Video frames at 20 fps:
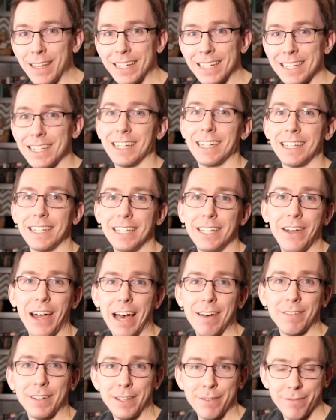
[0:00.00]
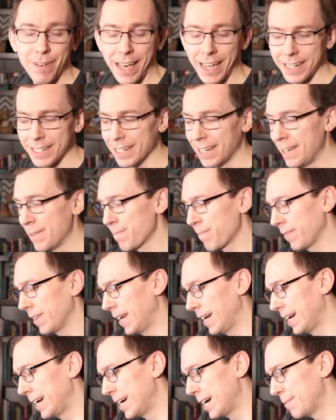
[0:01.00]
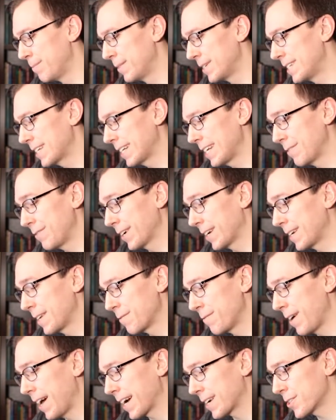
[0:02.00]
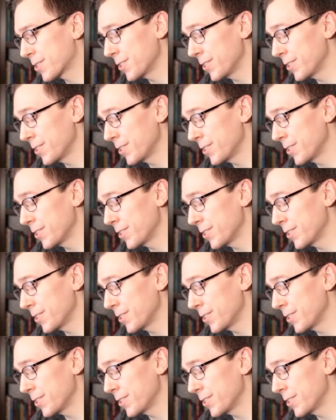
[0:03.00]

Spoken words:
then suddenly you have an effect, a significant effect.